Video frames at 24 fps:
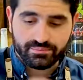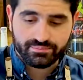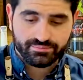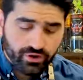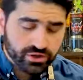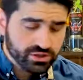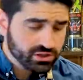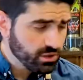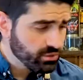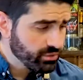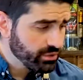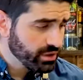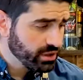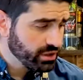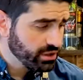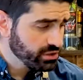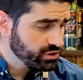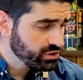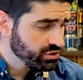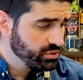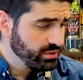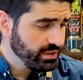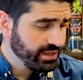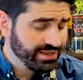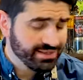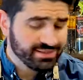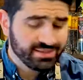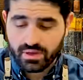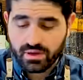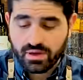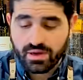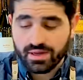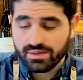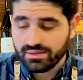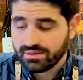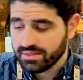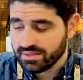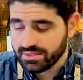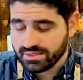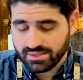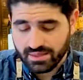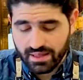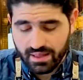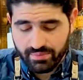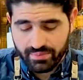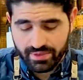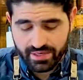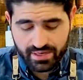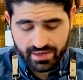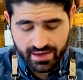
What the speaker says: First thing we're gonna do is cut this lemon in